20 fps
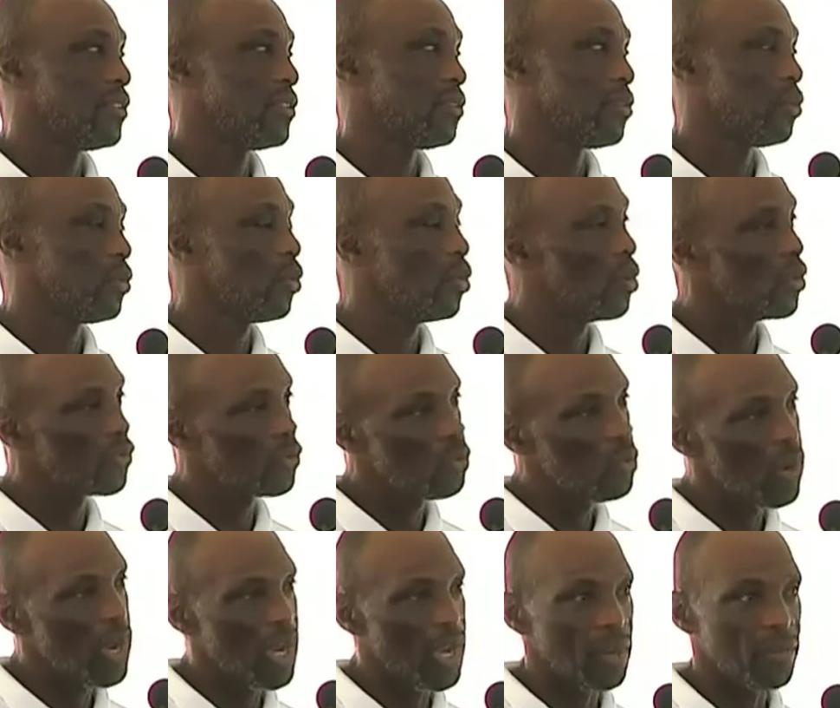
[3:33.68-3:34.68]
to those
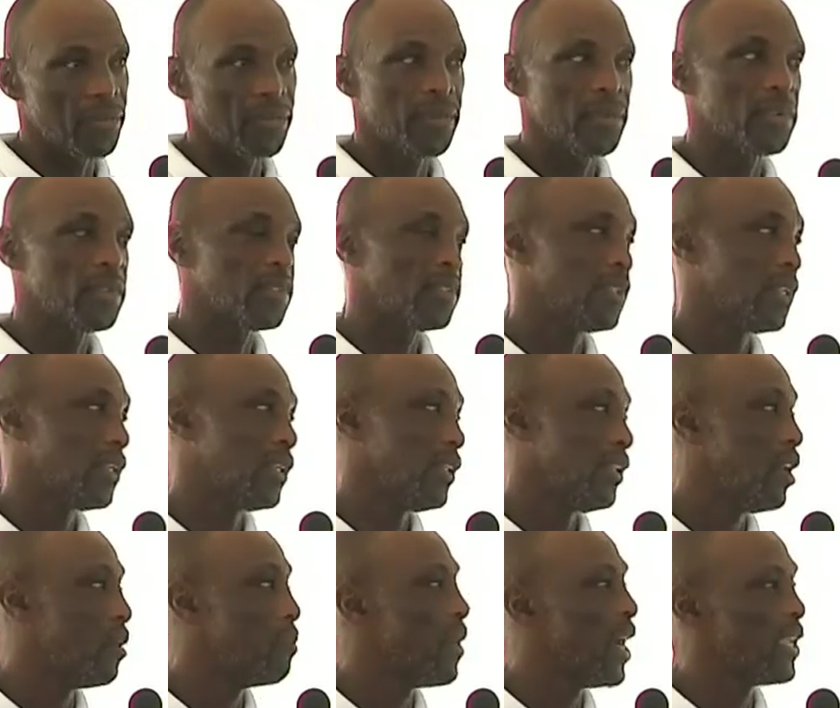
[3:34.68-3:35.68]
who have
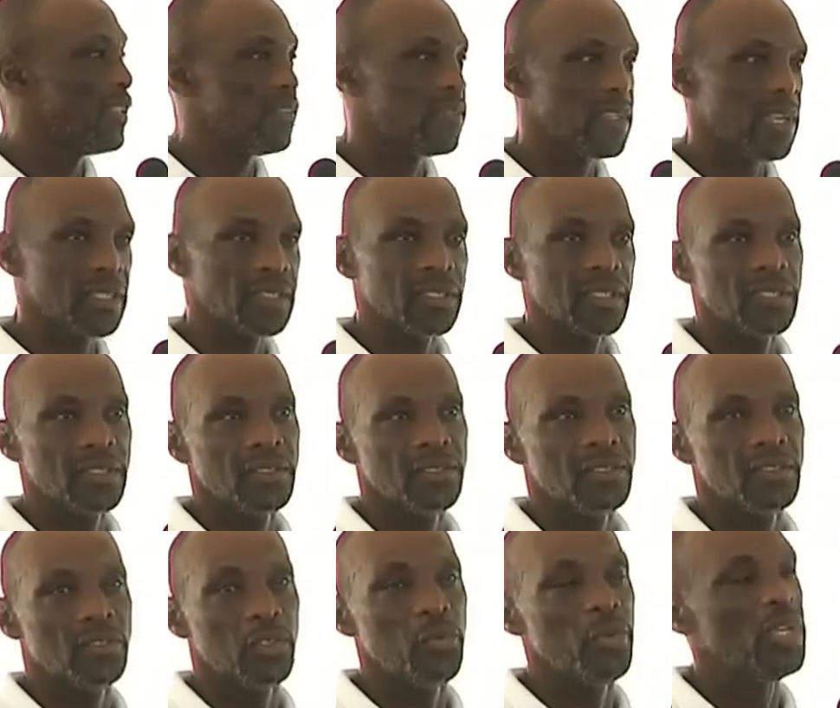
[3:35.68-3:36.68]
the mindset
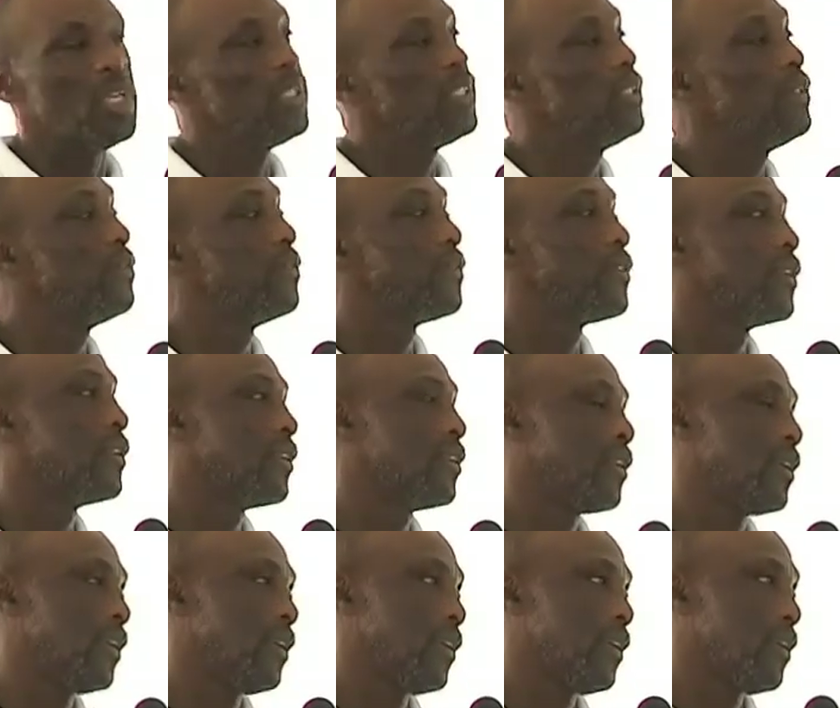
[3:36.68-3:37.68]
to relieve
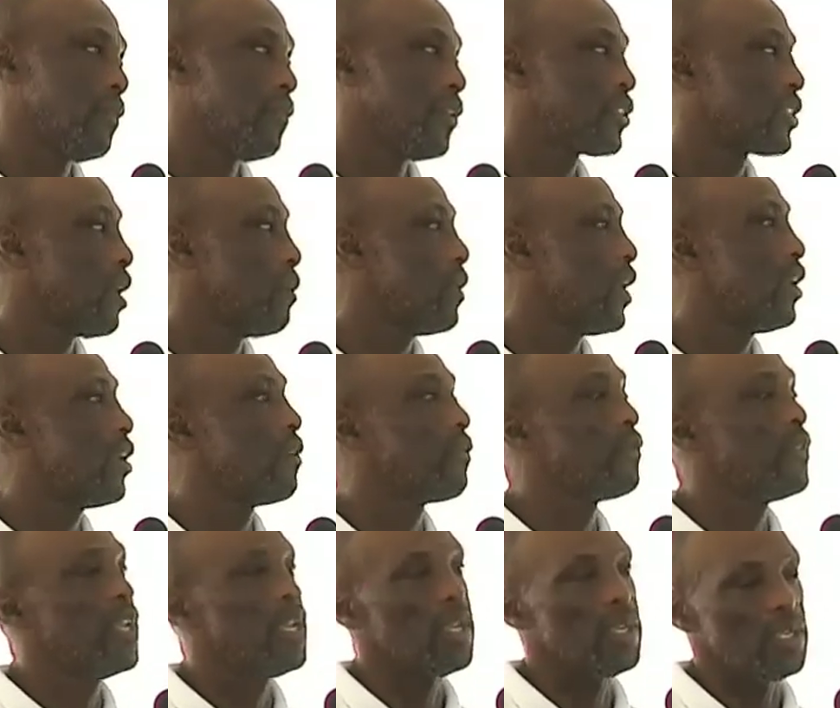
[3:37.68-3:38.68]
fishermen
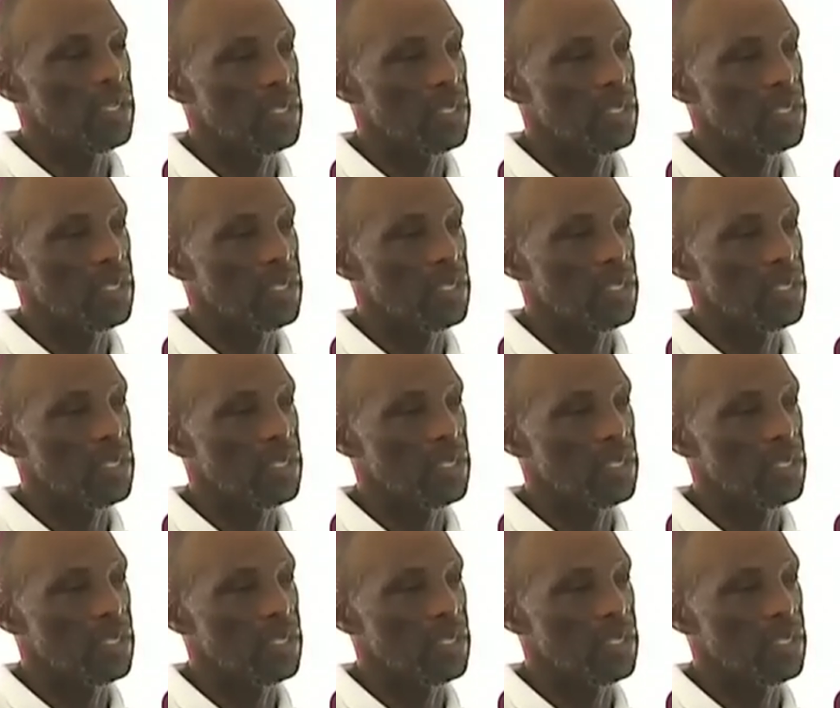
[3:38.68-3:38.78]
of their